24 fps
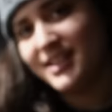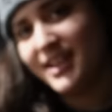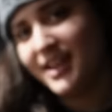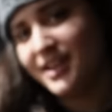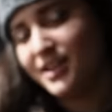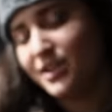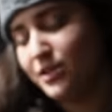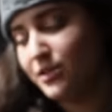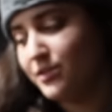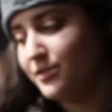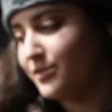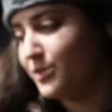
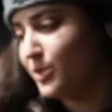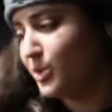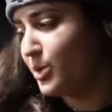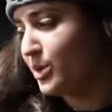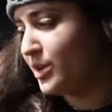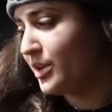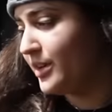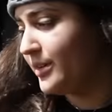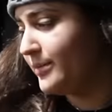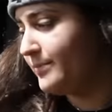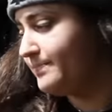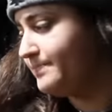
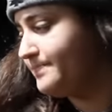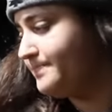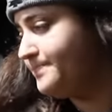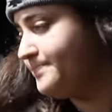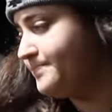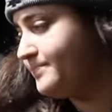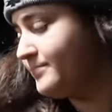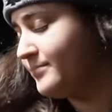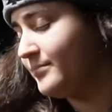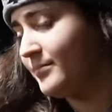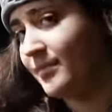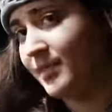10:04.
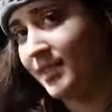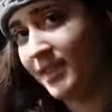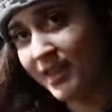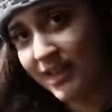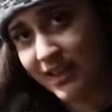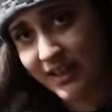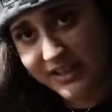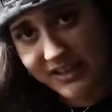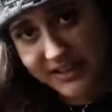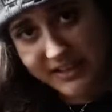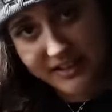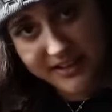
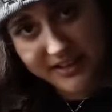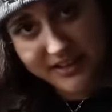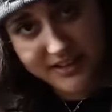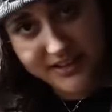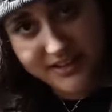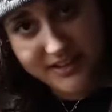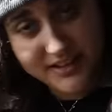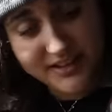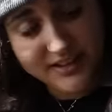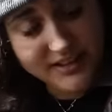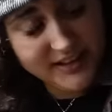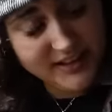
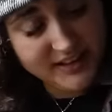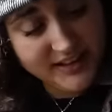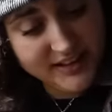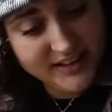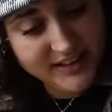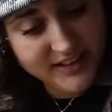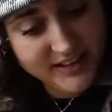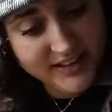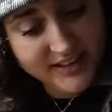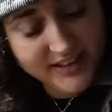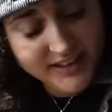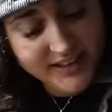And
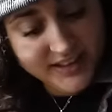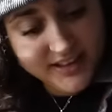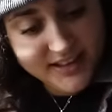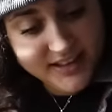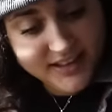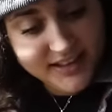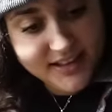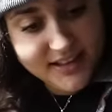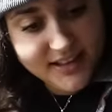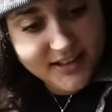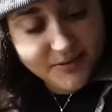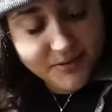
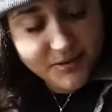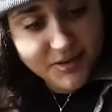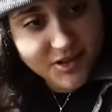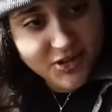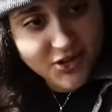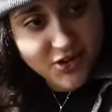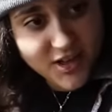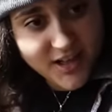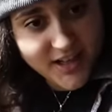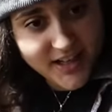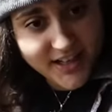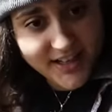I'm going
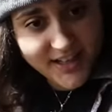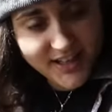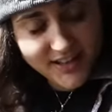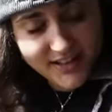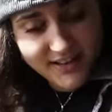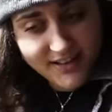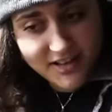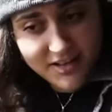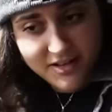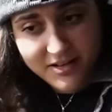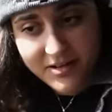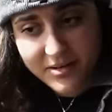to try
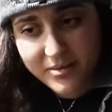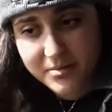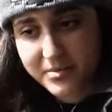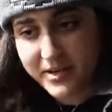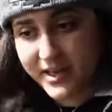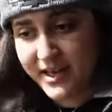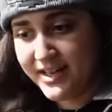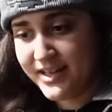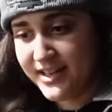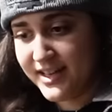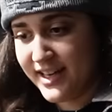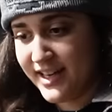going to
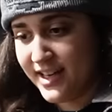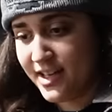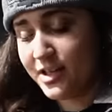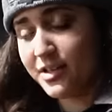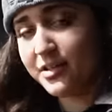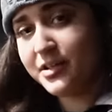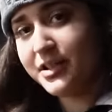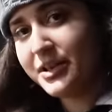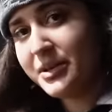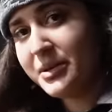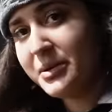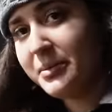bed
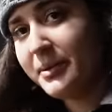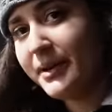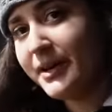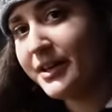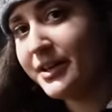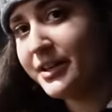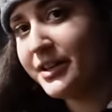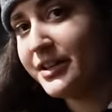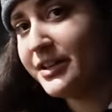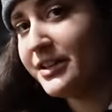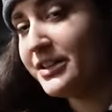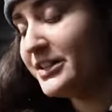now. Go to
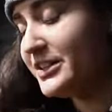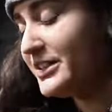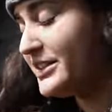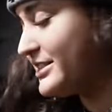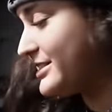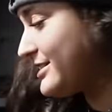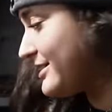bed early,